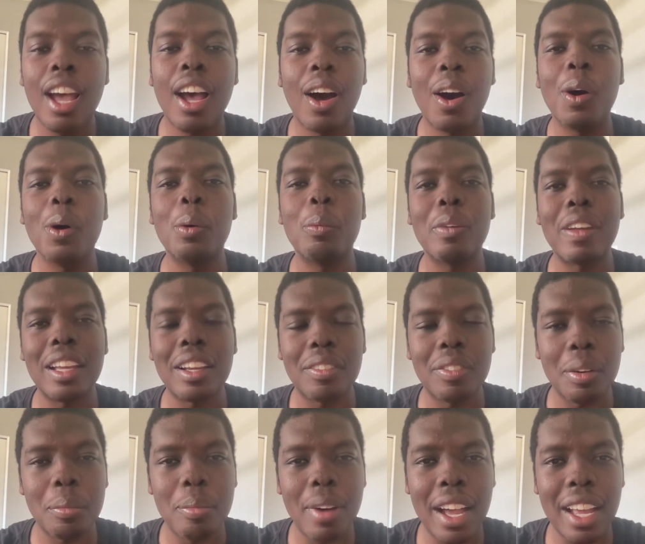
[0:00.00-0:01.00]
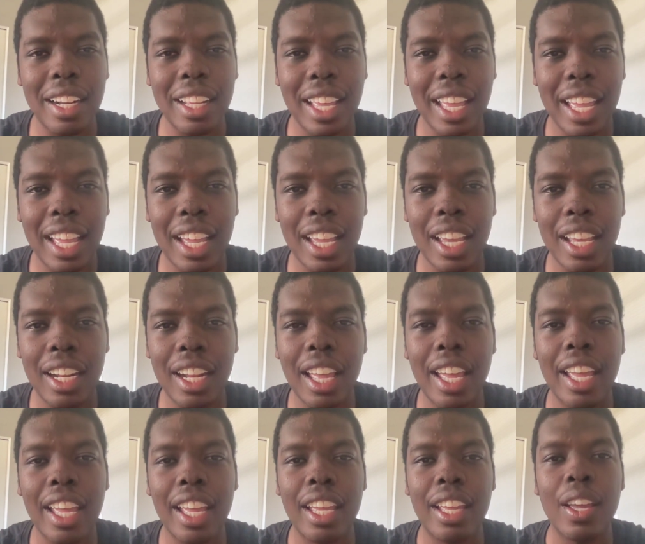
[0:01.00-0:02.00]
Hope everybody had
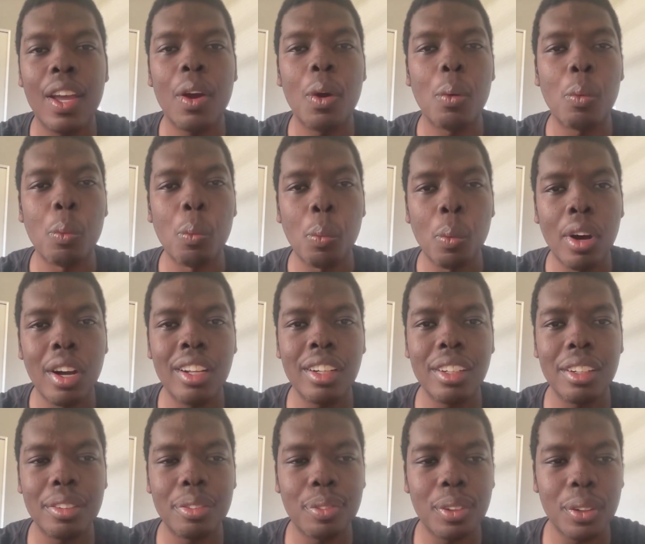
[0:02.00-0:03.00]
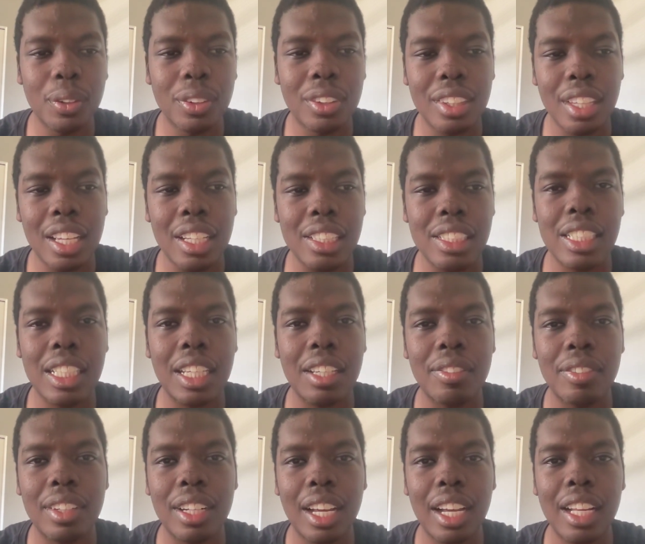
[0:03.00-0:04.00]
a wonderful
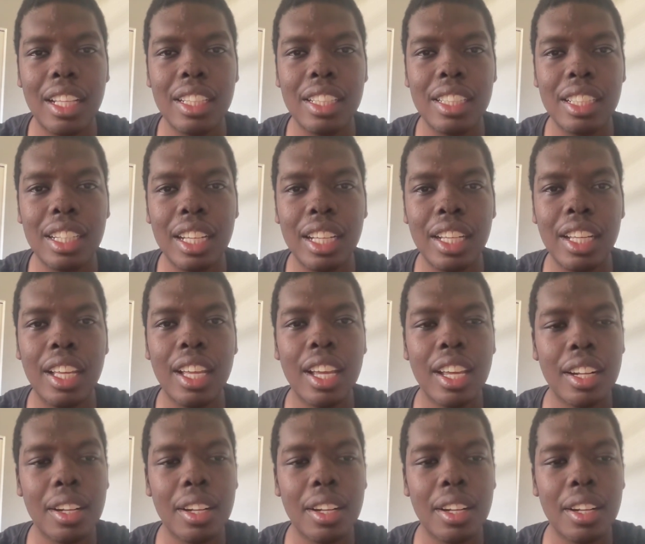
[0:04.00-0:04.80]
Thanksgiving holiday.